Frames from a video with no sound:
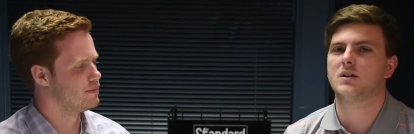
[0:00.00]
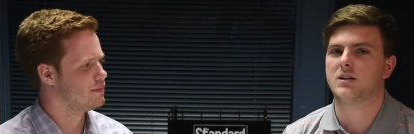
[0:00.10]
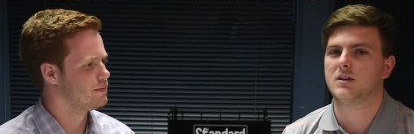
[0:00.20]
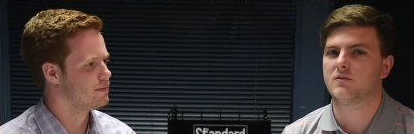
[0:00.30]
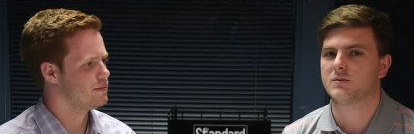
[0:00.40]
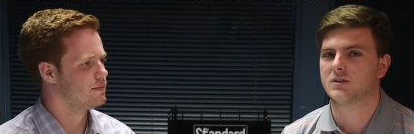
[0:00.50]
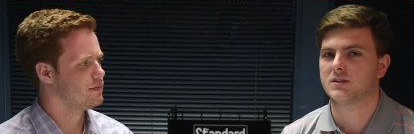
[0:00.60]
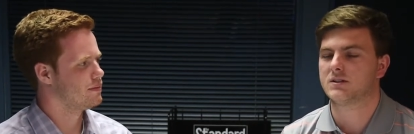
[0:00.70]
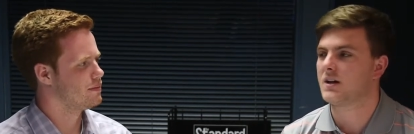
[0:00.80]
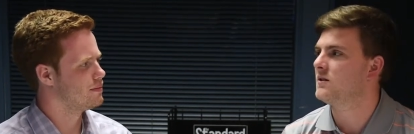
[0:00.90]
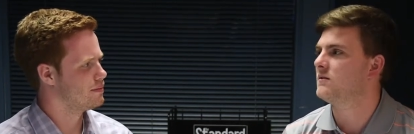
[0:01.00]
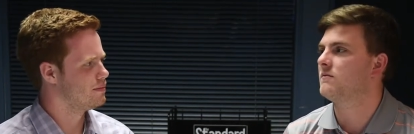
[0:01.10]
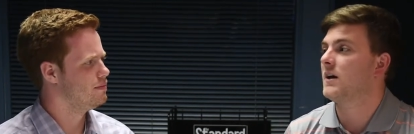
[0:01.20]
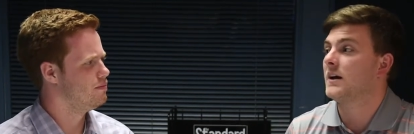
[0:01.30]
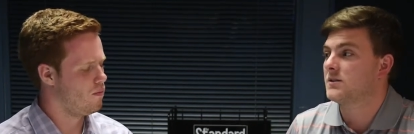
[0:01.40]
Speaker 1: a good thing for Missouri State
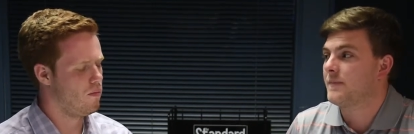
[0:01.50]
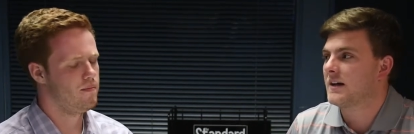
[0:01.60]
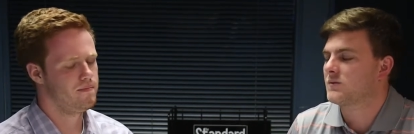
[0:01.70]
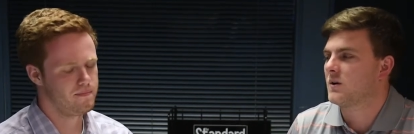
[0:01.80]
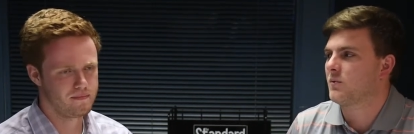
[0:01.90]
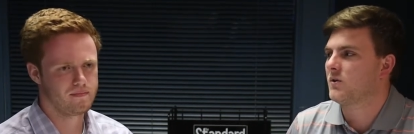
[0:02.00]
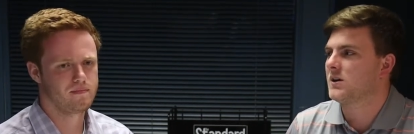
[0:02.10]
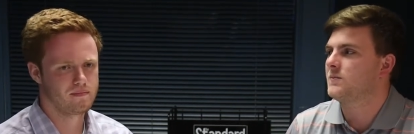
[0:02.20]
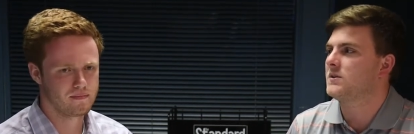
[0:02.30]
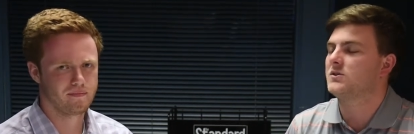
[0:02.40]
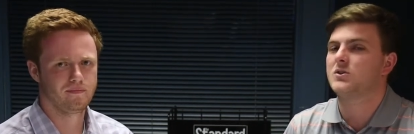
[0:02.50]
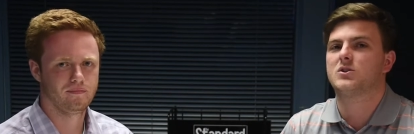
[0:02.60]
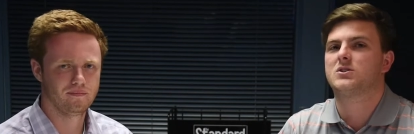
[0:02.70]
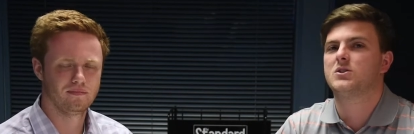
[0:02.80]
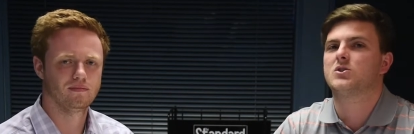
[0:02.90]
as the basketball program because you're
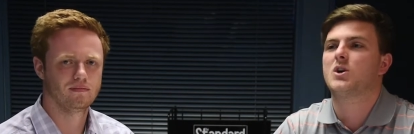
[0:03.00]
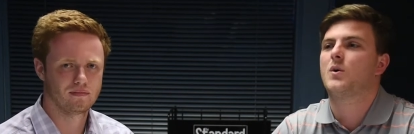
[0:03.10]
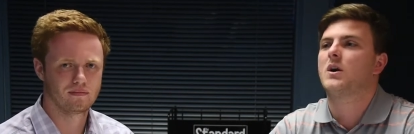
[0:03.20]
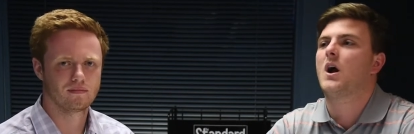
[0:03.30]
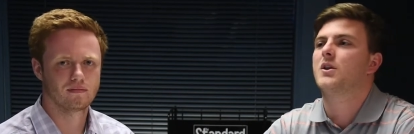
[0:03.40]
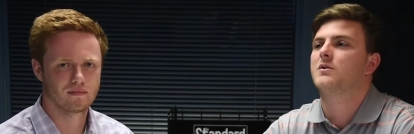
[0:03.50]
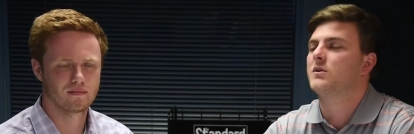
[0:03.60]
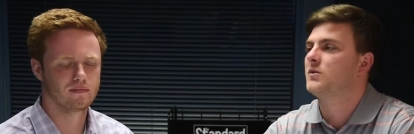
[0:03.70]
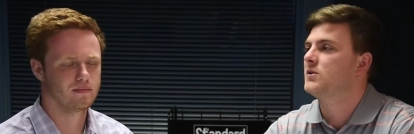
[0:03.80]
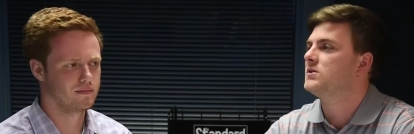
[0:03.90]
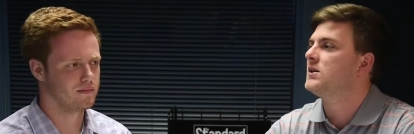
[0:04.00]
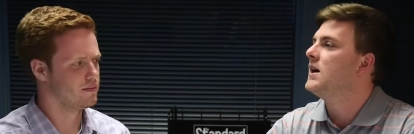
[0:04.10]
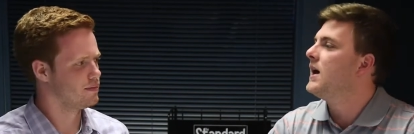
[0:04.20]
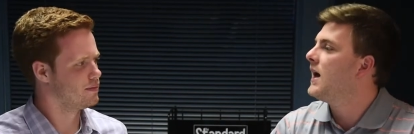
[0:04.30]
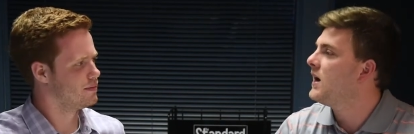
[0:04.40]
you're showing other recruits,
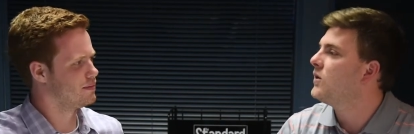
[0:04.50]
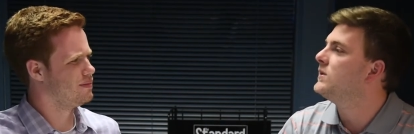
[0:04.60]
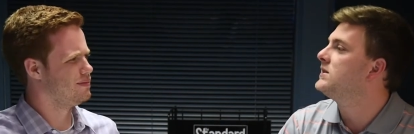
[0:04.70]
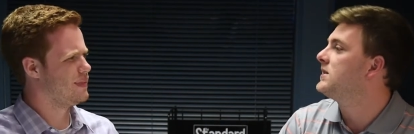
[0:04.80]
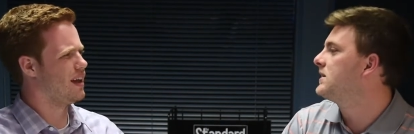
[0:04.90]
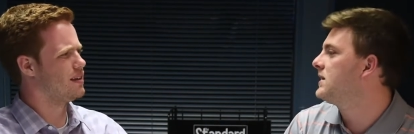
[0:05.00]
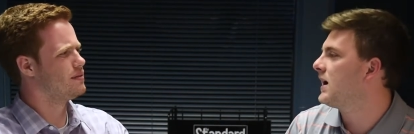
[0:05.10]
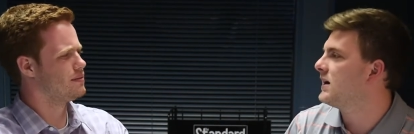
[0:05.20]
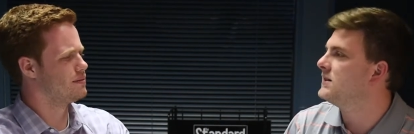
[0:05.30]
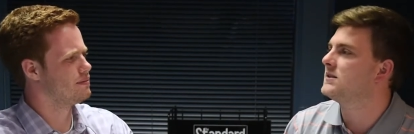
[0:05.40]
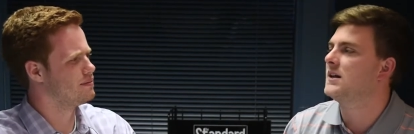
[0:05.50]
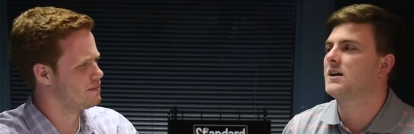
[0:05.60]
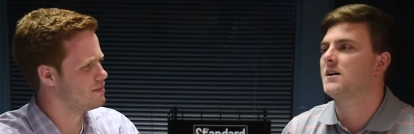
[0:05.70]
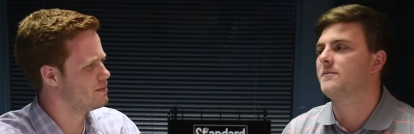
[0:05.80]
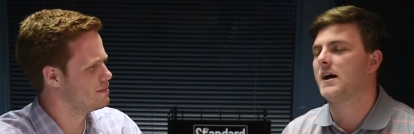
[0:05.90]
hey, we send guys and they
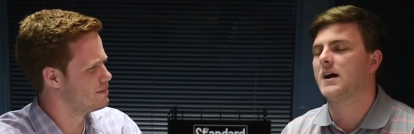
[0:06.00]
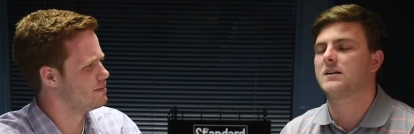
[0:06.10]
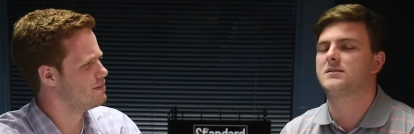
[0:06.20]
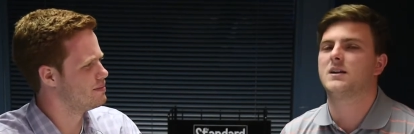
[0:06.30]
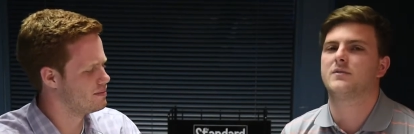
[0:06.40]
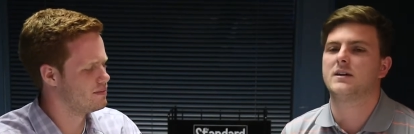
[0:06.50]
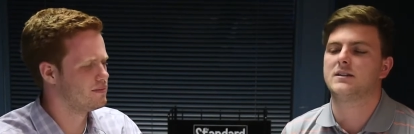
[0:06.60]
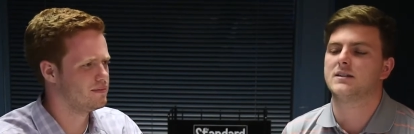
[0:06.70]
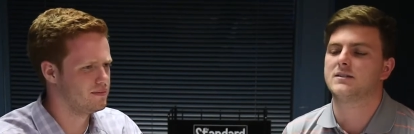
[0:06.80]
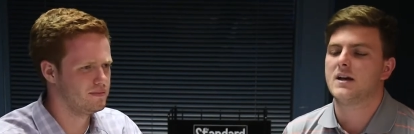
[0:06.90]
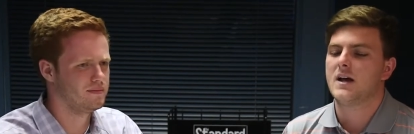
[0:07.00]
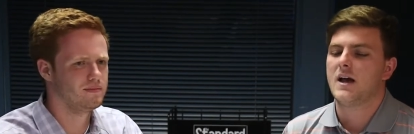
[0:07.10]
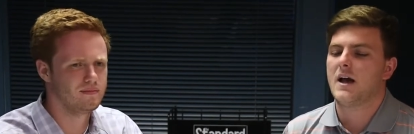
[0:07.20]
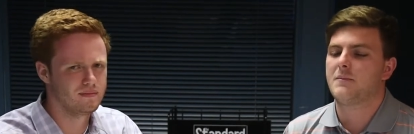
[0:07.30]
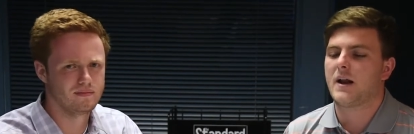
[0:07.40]
come back, stuff like this.
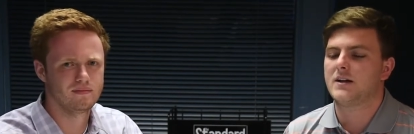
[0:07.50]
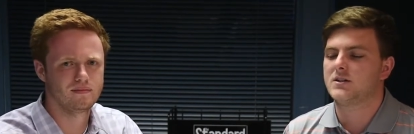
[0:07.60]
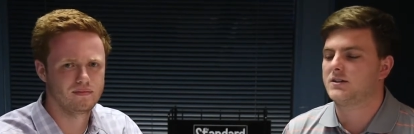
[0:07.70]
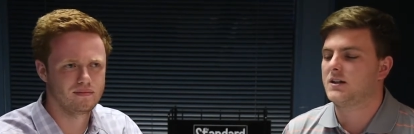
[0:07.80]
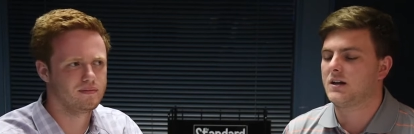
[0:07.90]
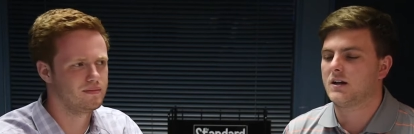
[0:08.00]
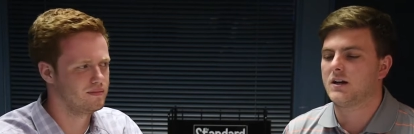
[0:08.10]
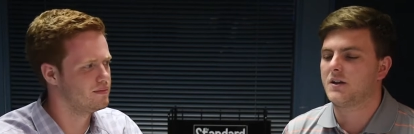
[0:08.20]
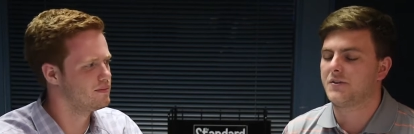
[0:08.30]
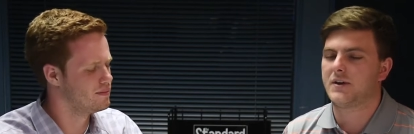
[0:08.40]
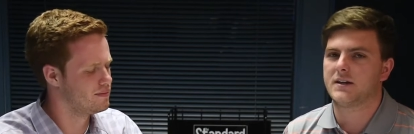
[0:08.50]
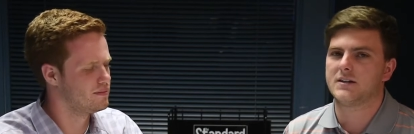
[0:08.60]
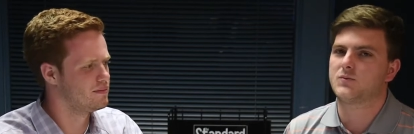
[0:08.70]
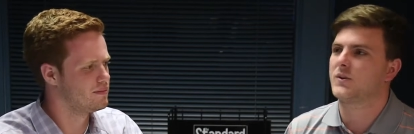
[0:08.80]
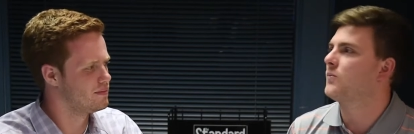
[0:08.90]
But I just think another thing
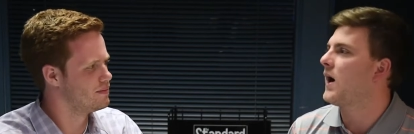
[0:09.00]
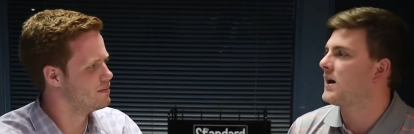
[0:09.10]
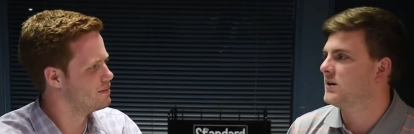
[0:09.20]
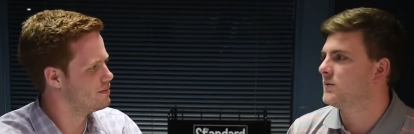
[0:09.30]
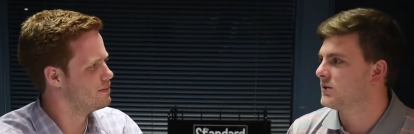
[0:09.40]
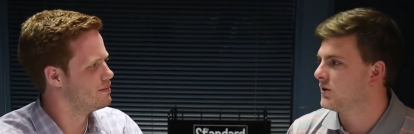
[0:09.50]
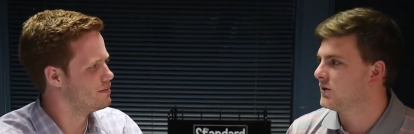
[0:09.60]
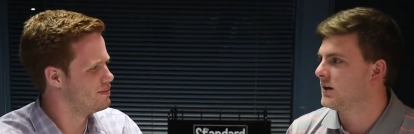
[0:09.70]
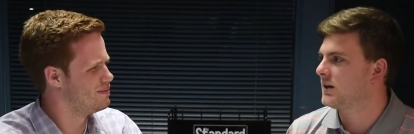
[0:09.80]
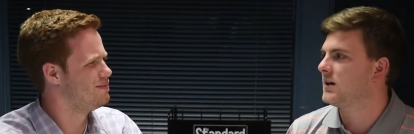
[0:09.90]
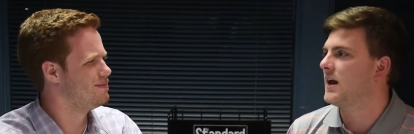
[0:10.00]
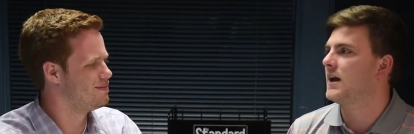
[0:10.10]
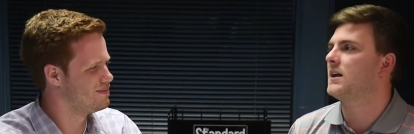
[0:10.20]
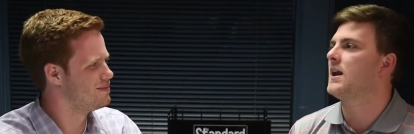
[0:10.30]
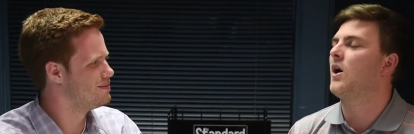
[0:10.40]
is with Ronnie returning
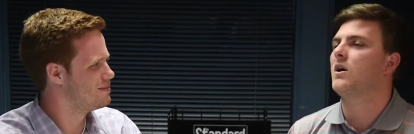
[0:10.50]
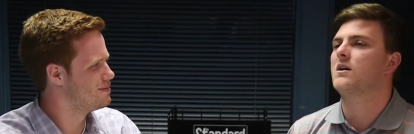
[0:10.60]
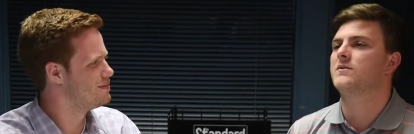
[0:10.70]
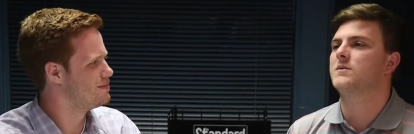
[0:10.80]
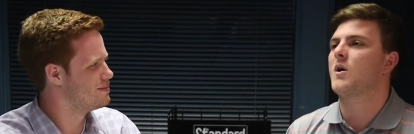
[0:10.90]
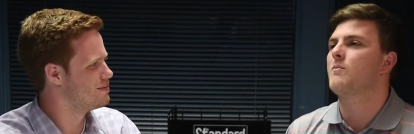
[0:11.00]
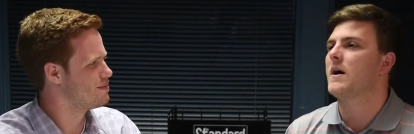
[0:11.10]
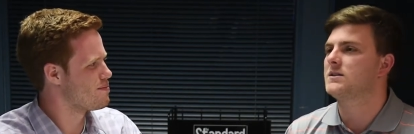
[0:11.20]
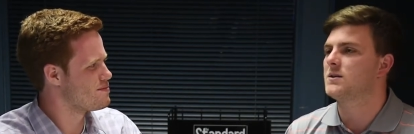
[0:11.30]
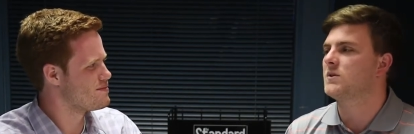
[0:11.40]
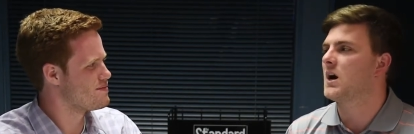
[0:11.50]
and all of the momentum